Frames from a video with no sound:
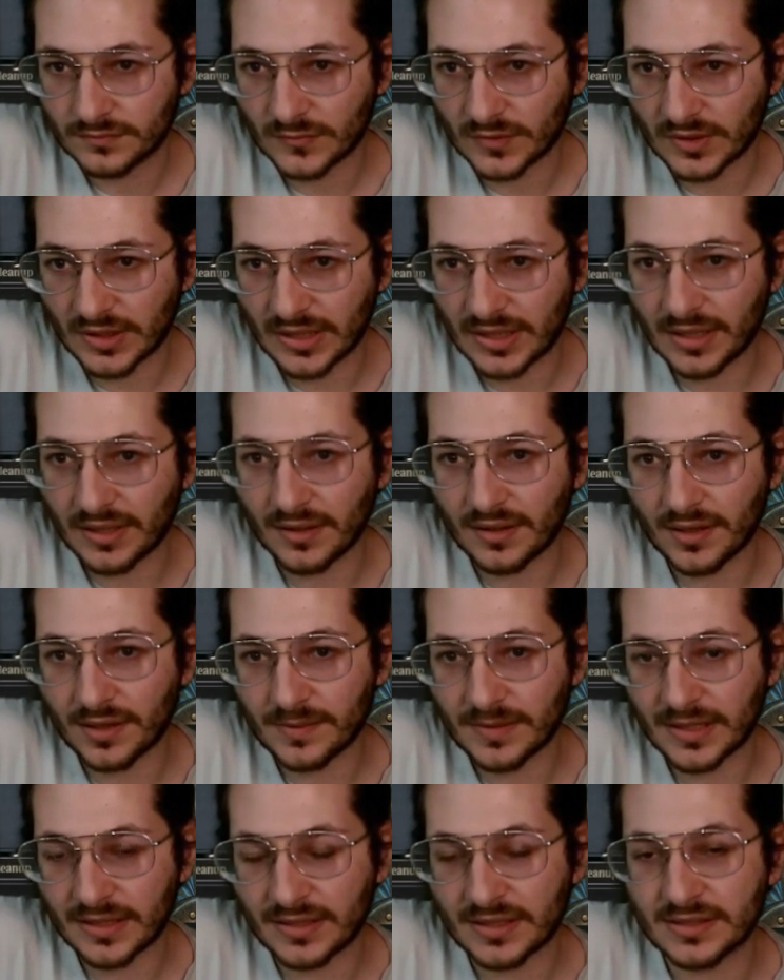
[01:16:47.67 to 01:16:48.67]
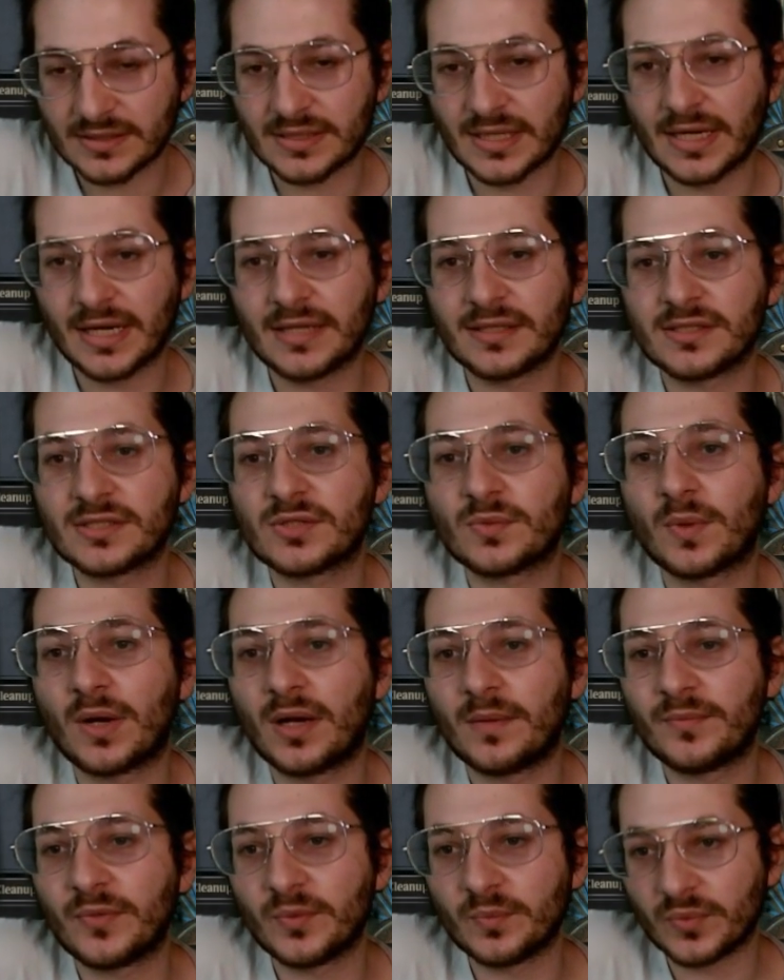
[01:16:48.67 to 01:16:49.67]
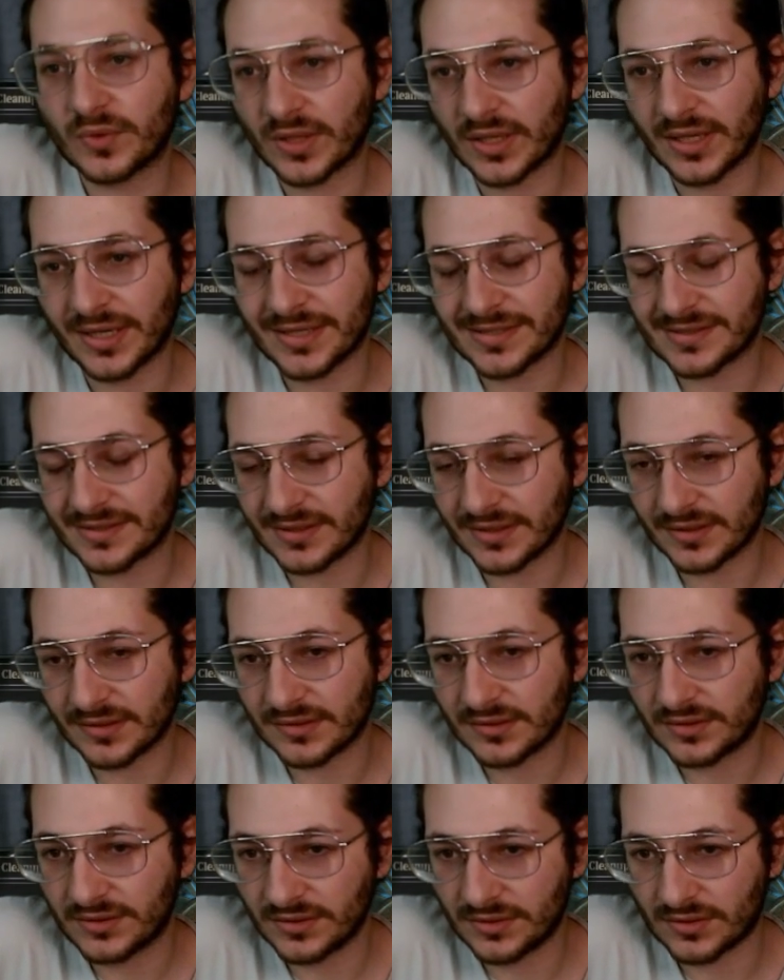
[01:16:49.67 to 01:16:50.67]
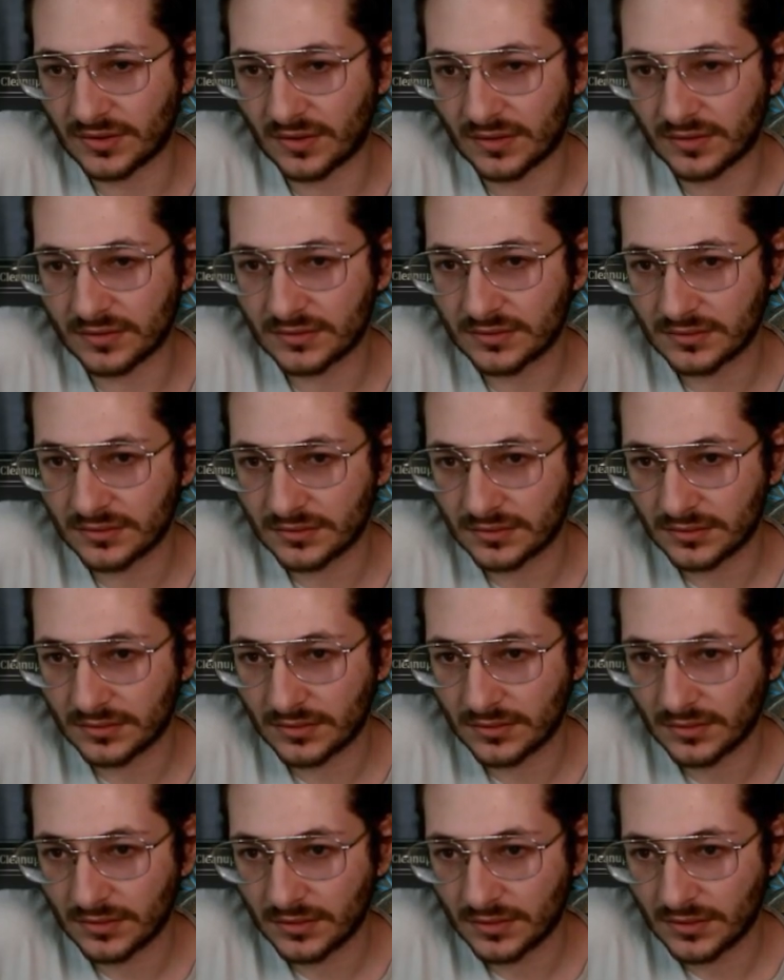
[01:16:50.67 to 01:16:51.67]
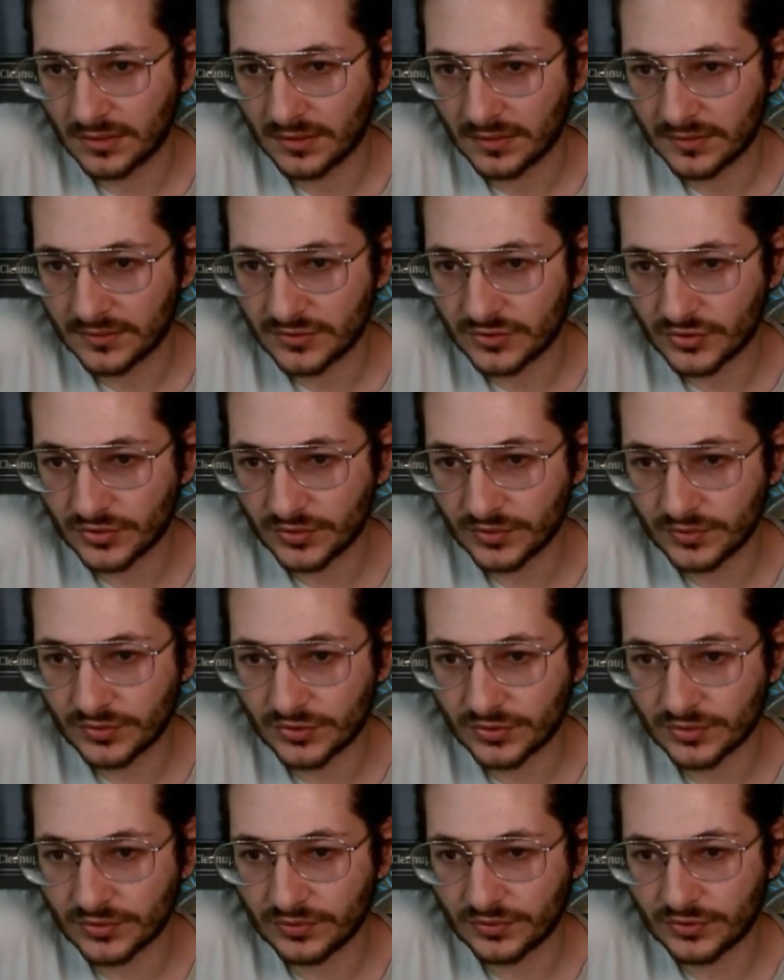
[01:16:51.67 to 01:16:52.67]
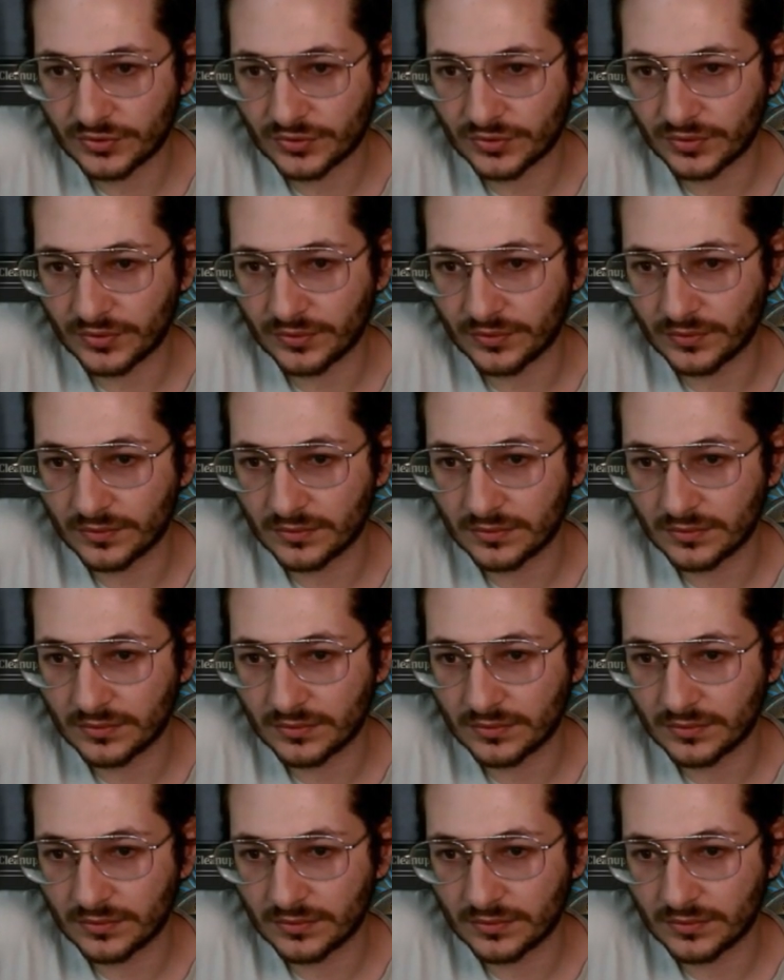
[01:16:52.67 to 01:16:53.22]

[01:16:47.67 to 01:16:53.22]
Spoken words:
They can't Omnath because they had Swamp in play, I see. Good call. True, true, true.